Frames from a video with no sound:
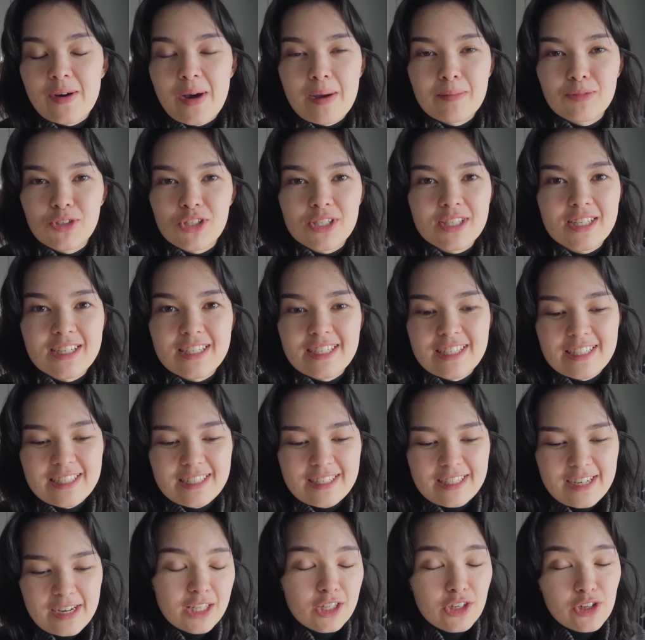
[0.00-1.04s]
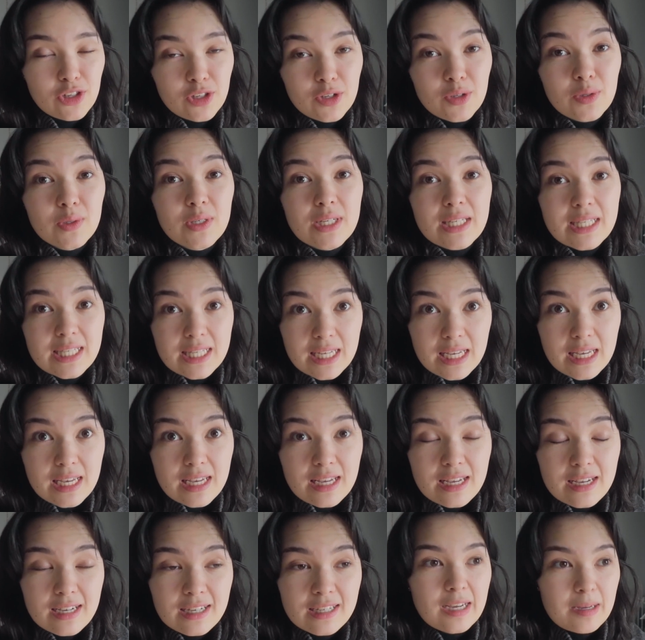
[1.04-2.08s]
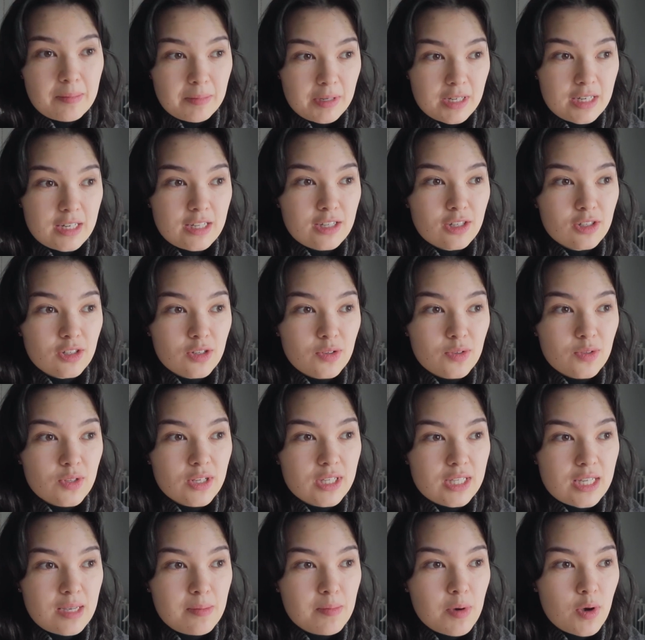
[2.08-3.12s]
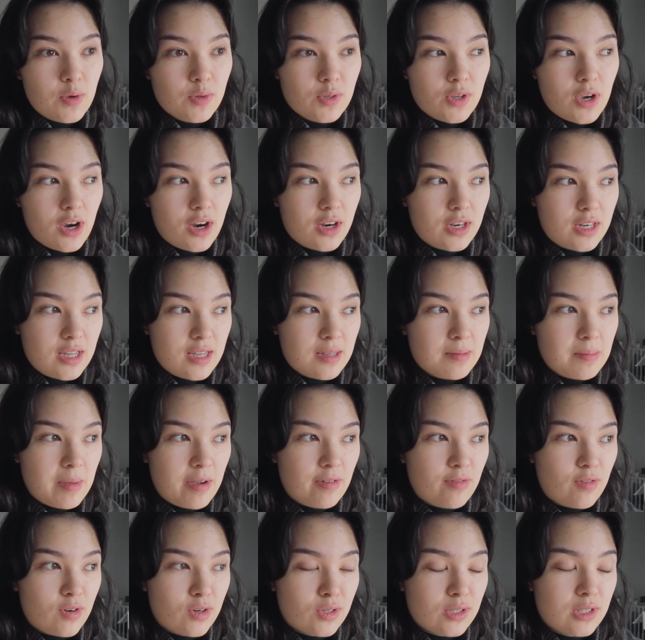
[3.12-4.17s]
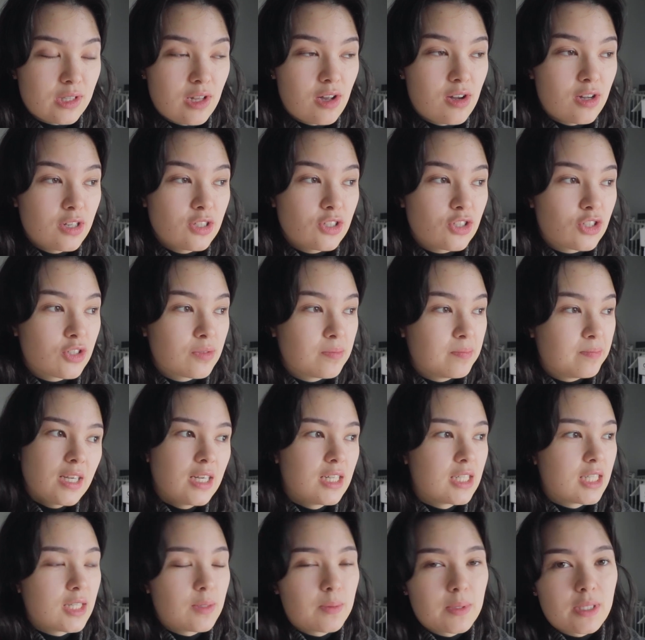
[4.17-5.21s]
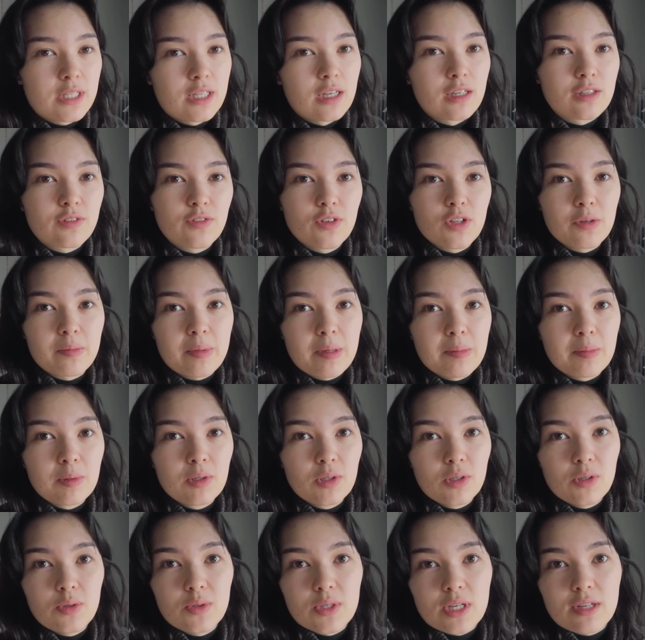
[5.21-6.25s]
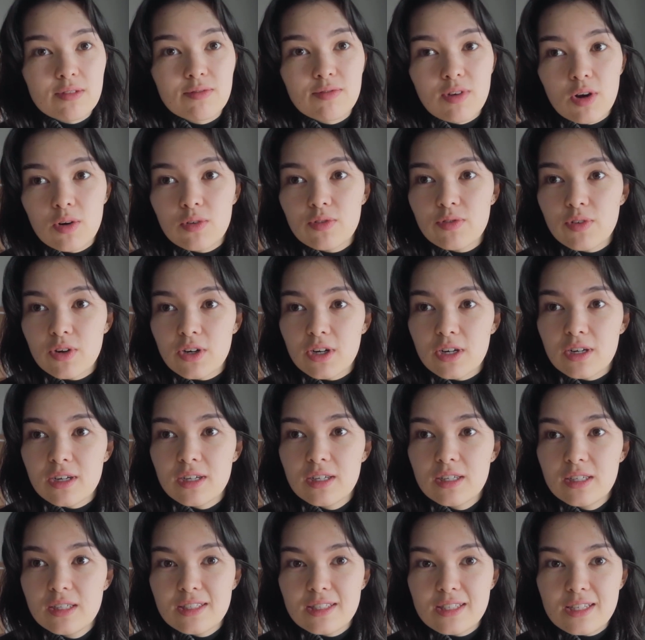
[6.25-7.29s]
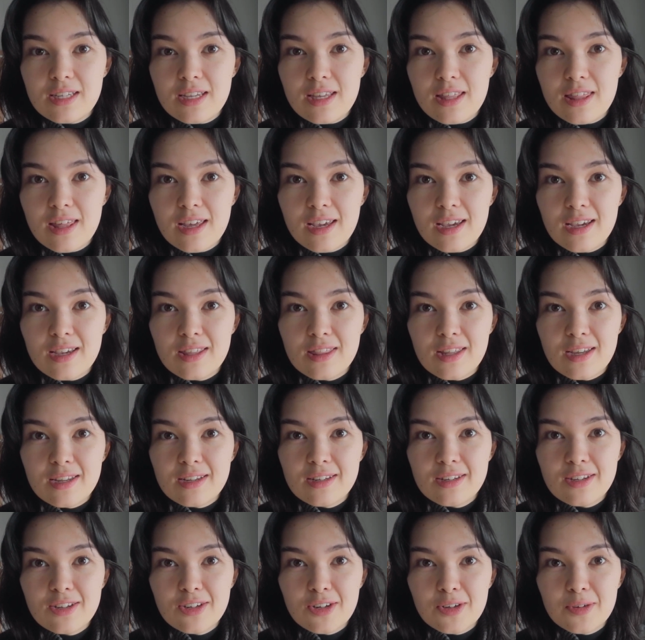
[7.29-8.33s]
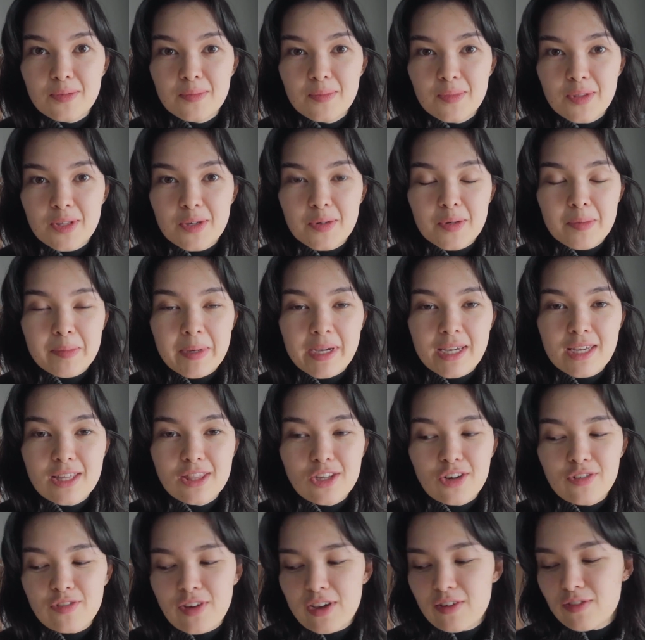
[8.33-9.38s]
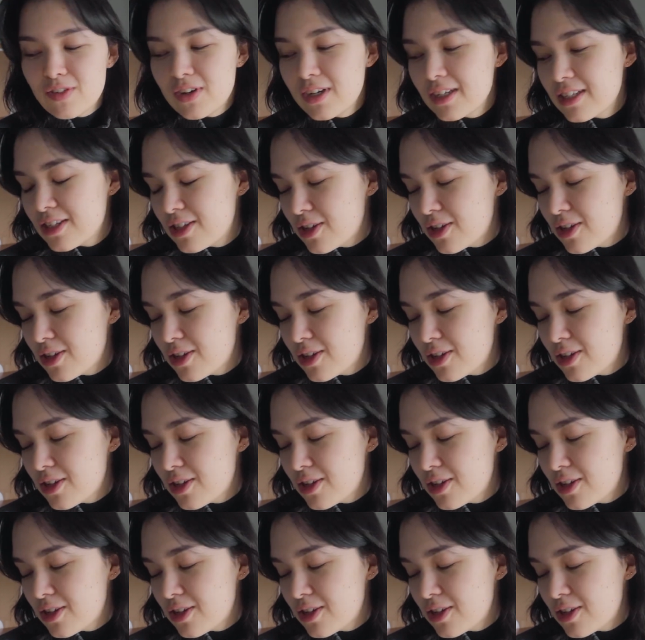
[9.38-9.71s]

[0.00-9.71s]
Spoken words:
I'm just gonna include C. I'm gonna include the C postcard in my first launch because it would suck for the people who did vote for C thinking that, they were picking their favorite.